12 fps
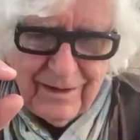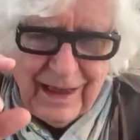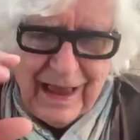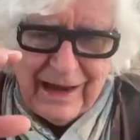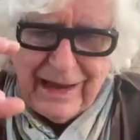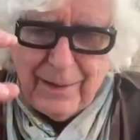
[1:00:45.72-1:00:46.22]

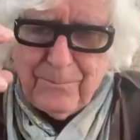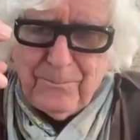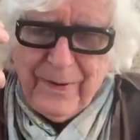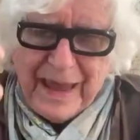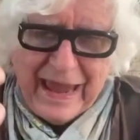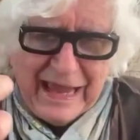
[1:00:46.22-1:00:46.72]
and it
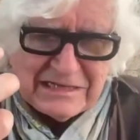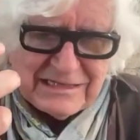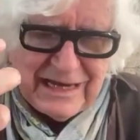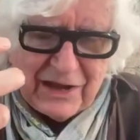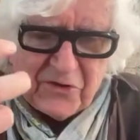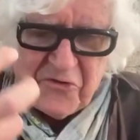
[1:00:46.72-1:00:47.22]

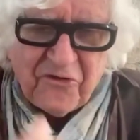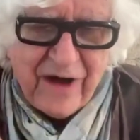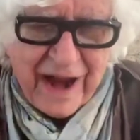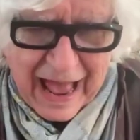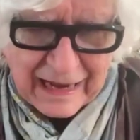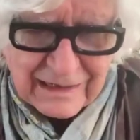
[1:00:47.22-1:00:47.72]
baked and
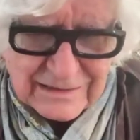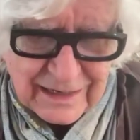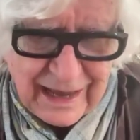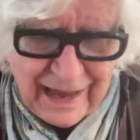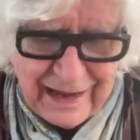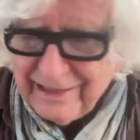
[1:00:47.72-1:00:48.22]
cracked.
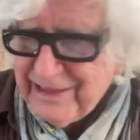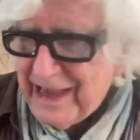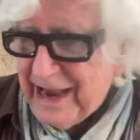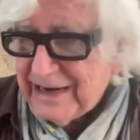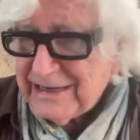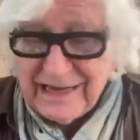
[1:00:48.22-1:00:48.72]
And the
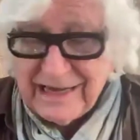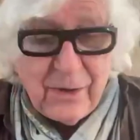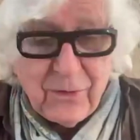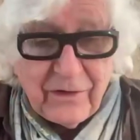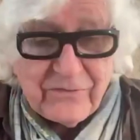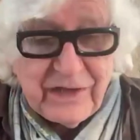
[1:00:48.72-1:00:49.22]
idea
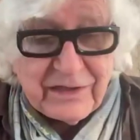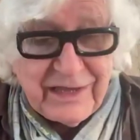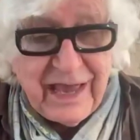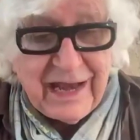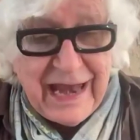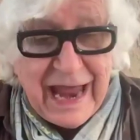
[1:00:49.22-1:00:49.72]
was that
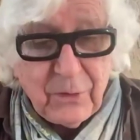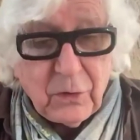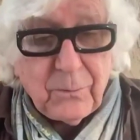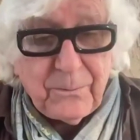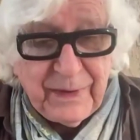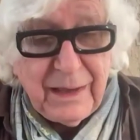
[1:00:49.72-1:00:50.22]
the
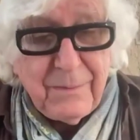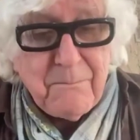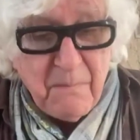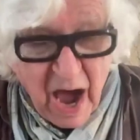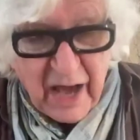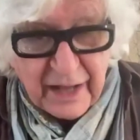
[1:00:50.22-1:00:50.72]
enamel be
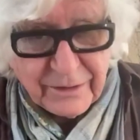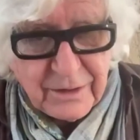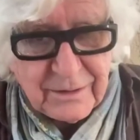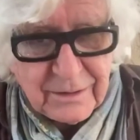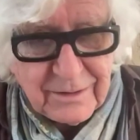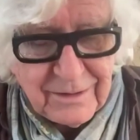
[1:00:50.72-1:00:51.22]
mud,
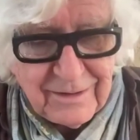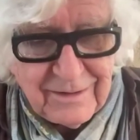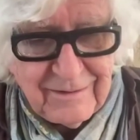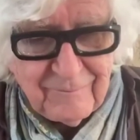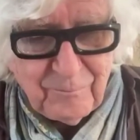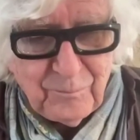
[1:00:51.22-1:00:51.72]

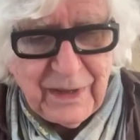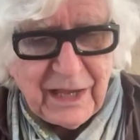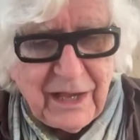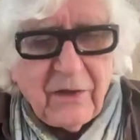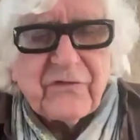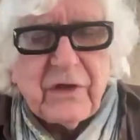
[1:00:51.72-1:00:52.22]

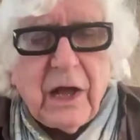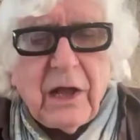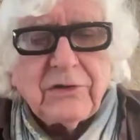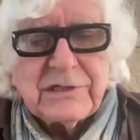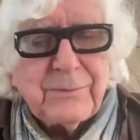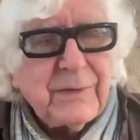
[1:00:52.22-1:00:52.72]
because
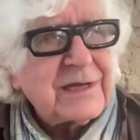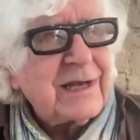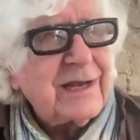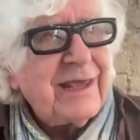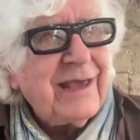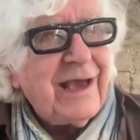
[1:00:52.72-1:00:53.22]

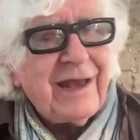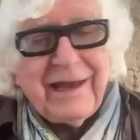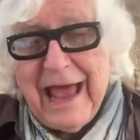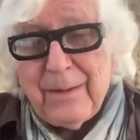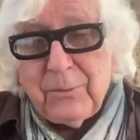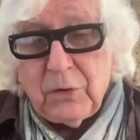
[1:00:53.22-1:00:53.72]
ultimately
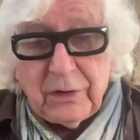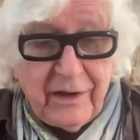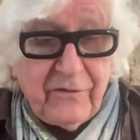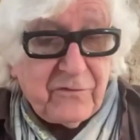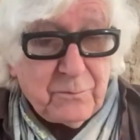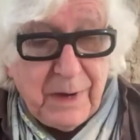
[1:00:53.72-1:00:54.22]
enamel
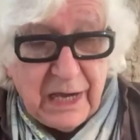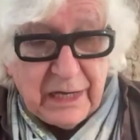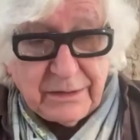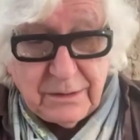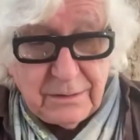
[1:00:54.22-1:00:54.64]
is mud.